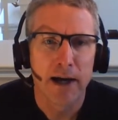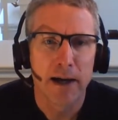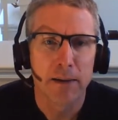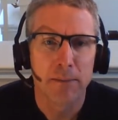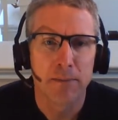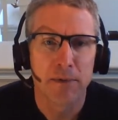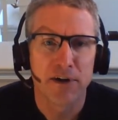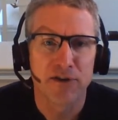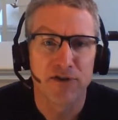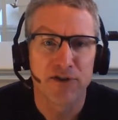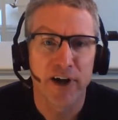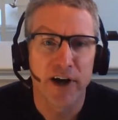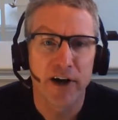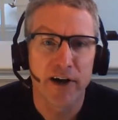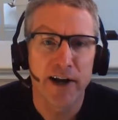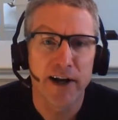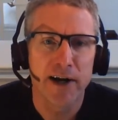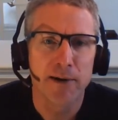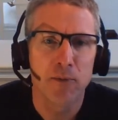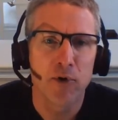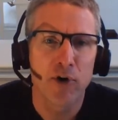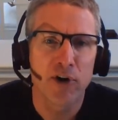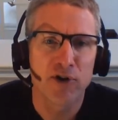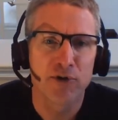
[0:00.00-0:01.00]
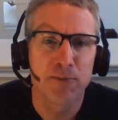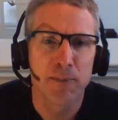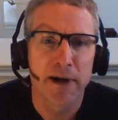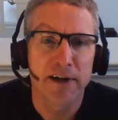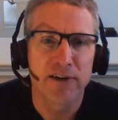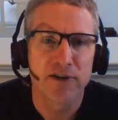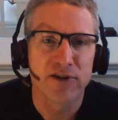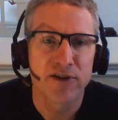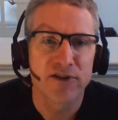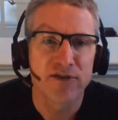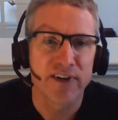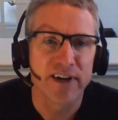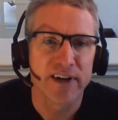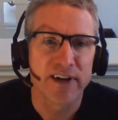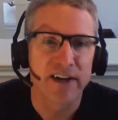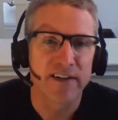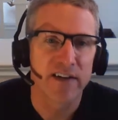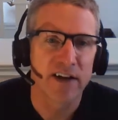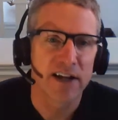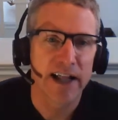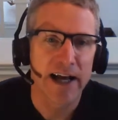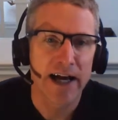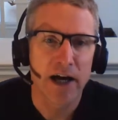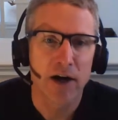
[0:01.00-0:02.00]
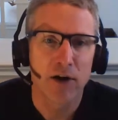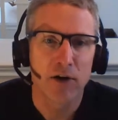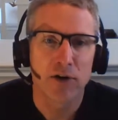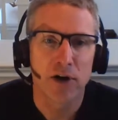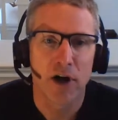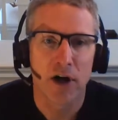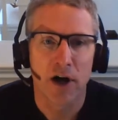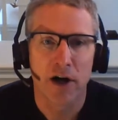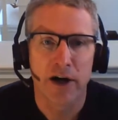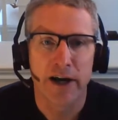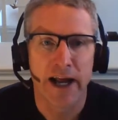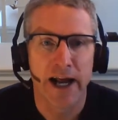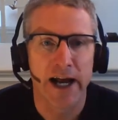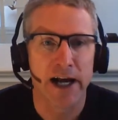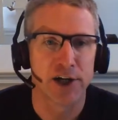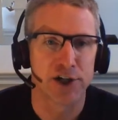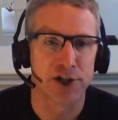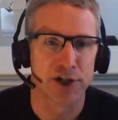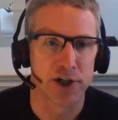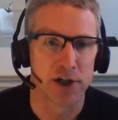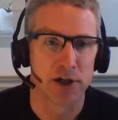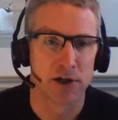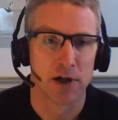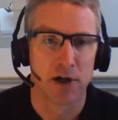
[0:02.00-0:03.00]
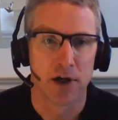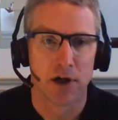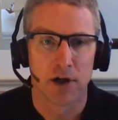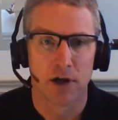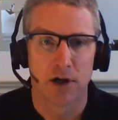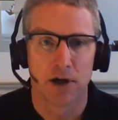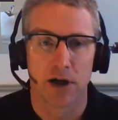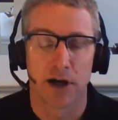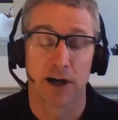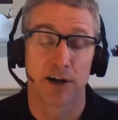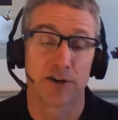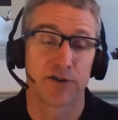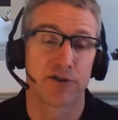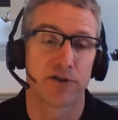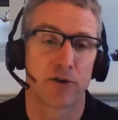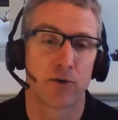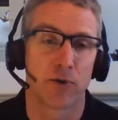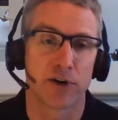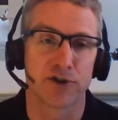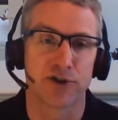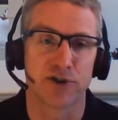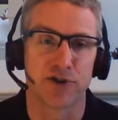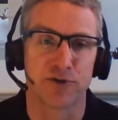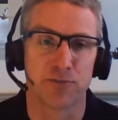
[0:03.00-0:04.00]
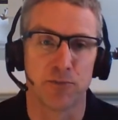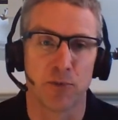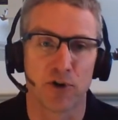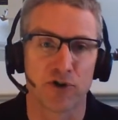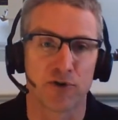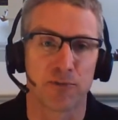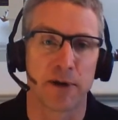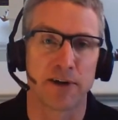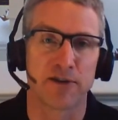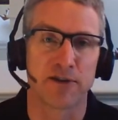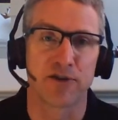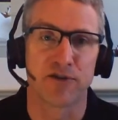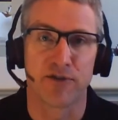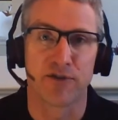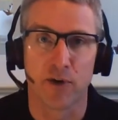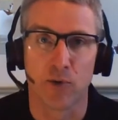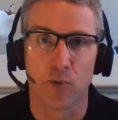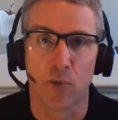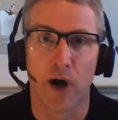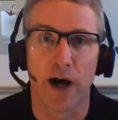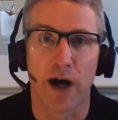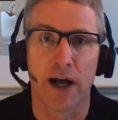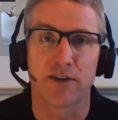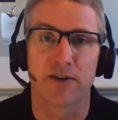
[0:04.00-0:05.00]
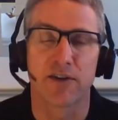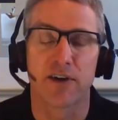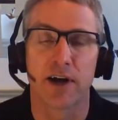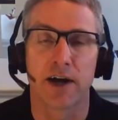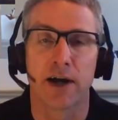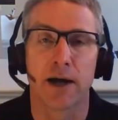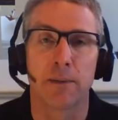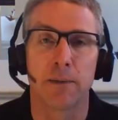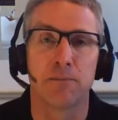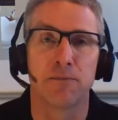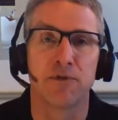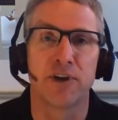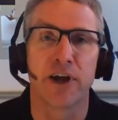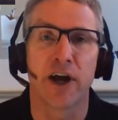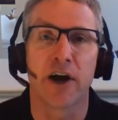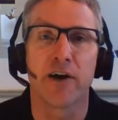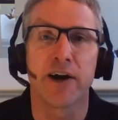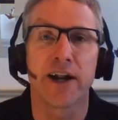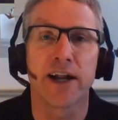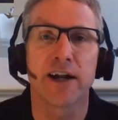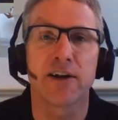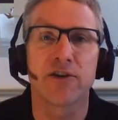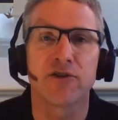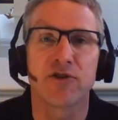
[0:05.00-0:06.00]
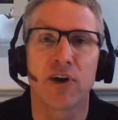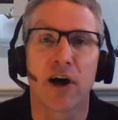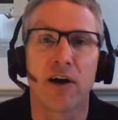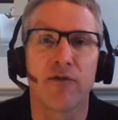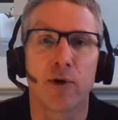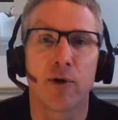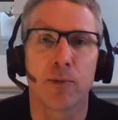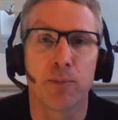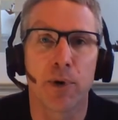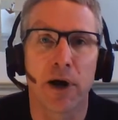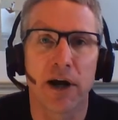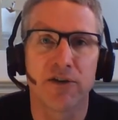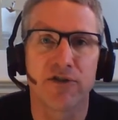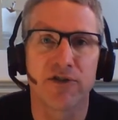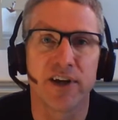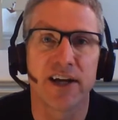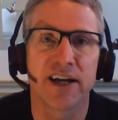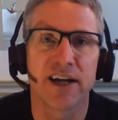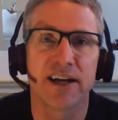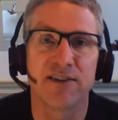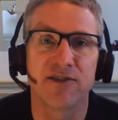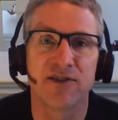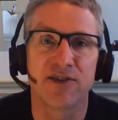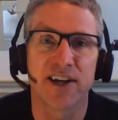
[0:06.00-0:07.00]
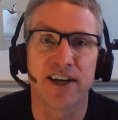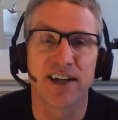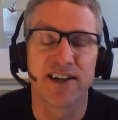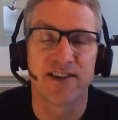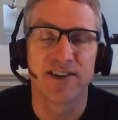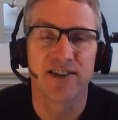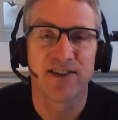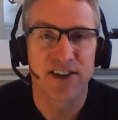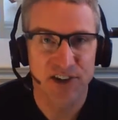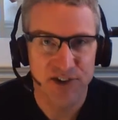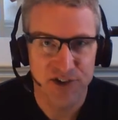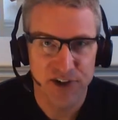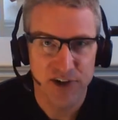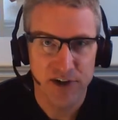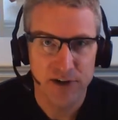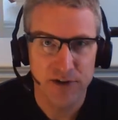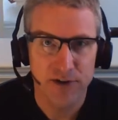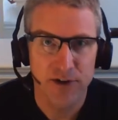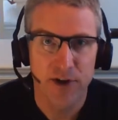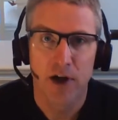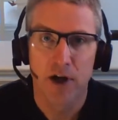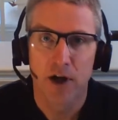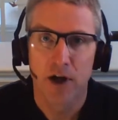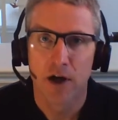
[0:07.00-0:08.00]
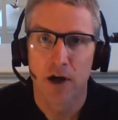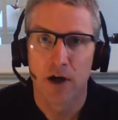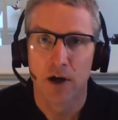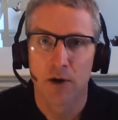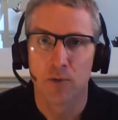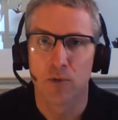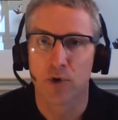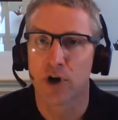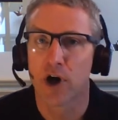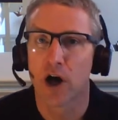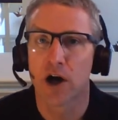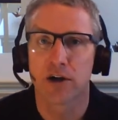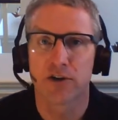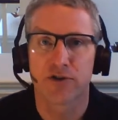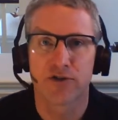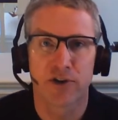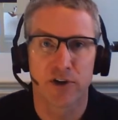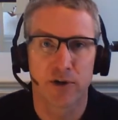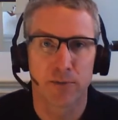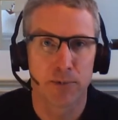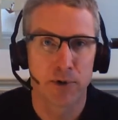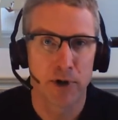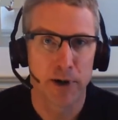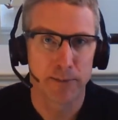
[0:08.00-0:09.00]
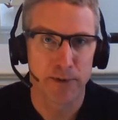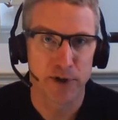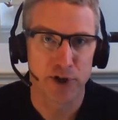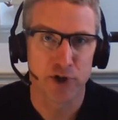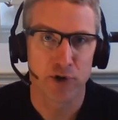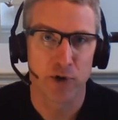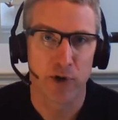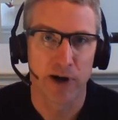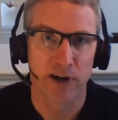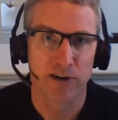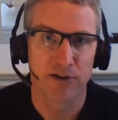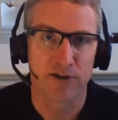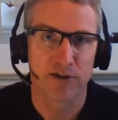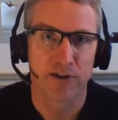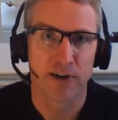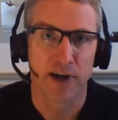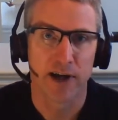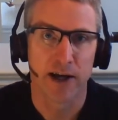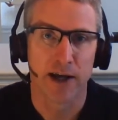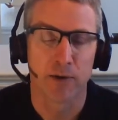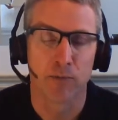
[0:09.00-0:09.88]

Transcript: Is Teradata more expensive in the cloud on Azure? Here's the question, is more expensive than what? Teradata software pricing is consistent regardless of deployment choice.